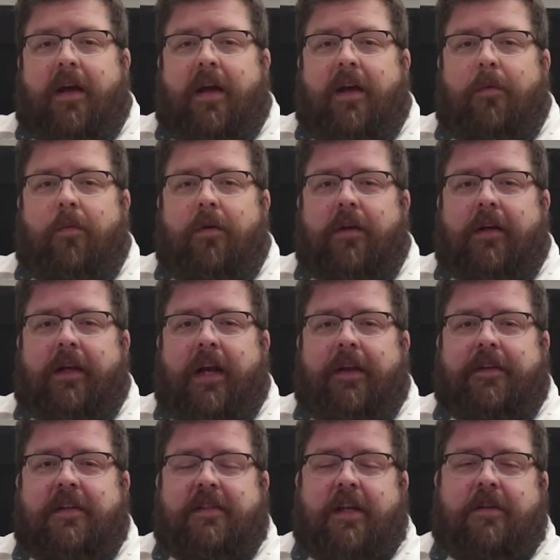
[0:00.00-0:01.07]
I work
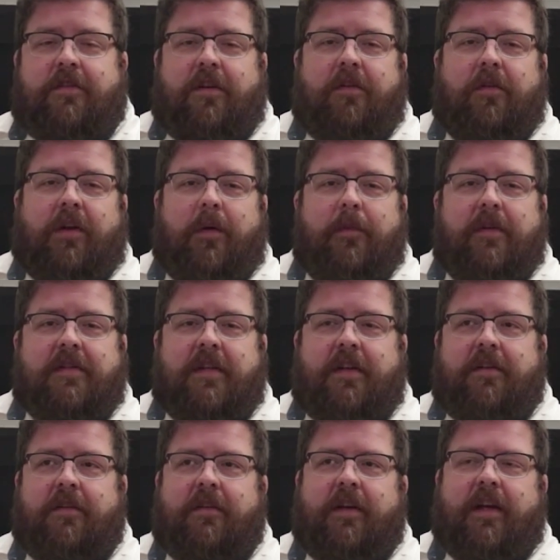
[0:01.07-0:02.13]
at the St. John Newcomer
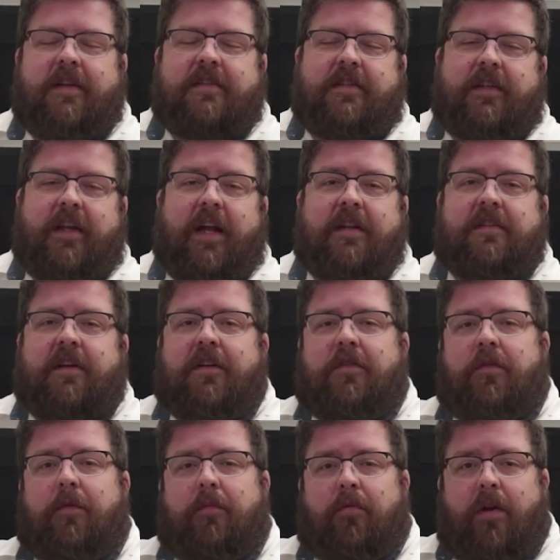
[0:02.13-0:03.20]
Center as the Head Start
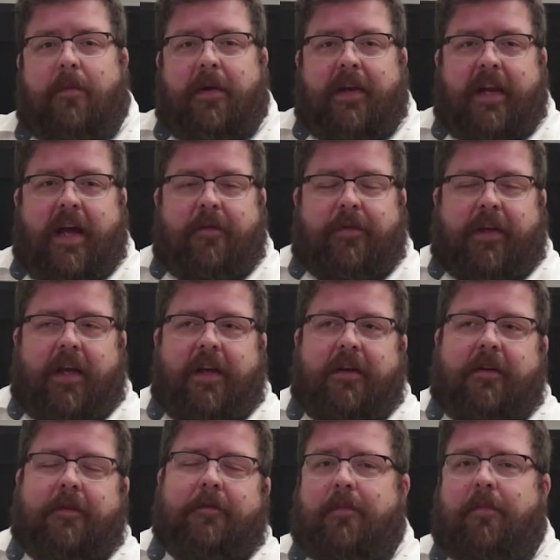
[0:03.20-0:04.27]
to Employment Navigator.